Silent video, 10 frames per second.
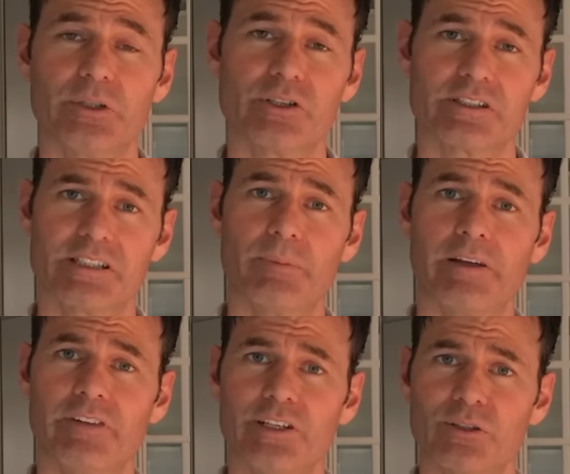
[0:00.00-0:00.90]
but you can see
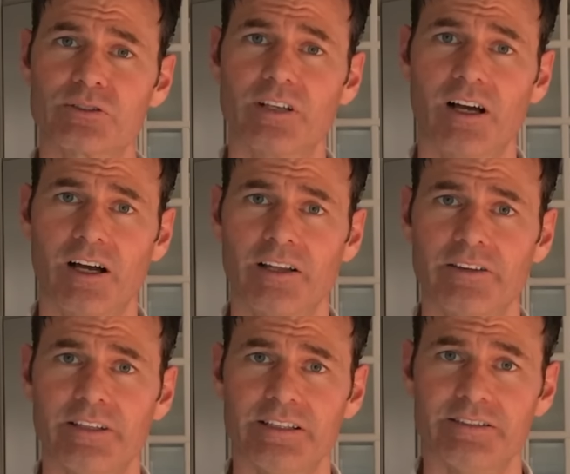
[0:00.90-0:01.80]
my videos
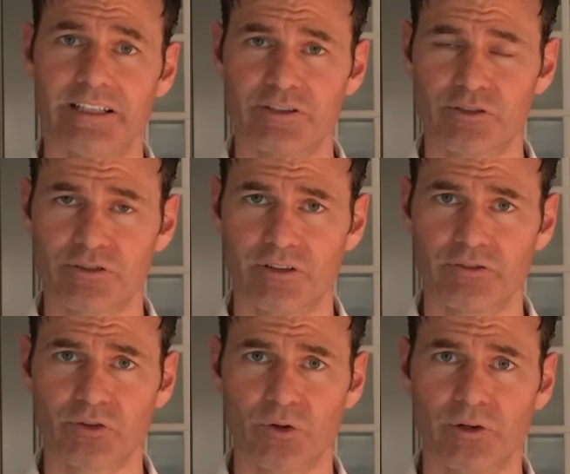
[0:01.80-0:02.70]
on the dangers of
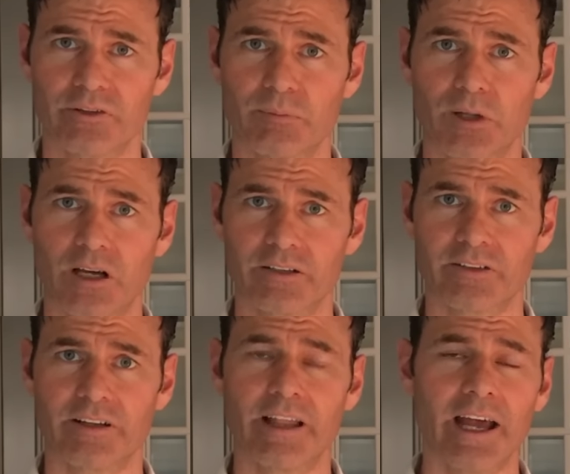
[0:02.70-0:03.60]
soys and blogs
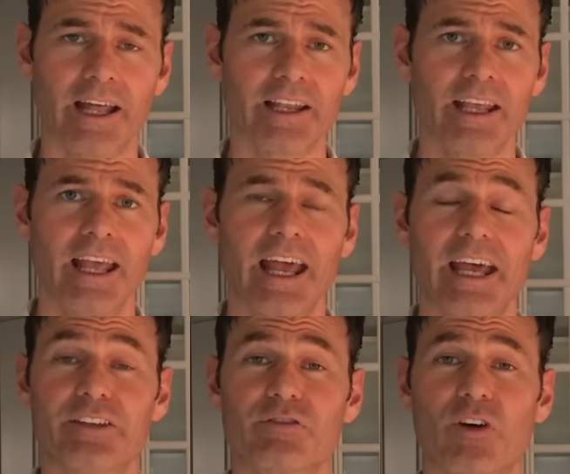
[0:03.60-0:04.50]
on that.
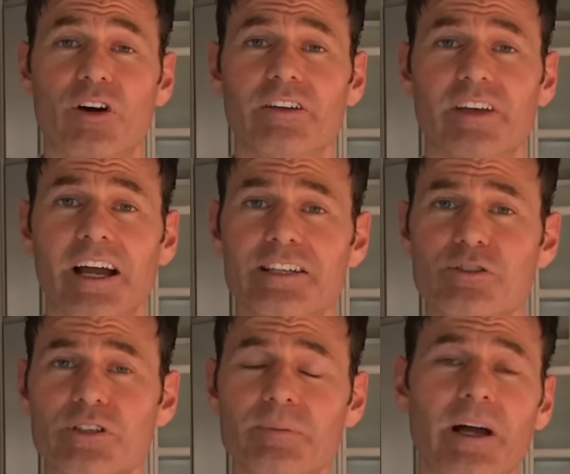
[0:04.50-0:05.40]
As far as ice
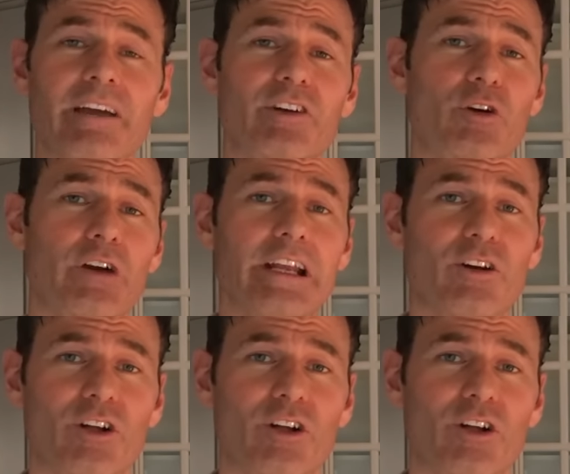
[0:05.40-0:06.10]
cream, I have a great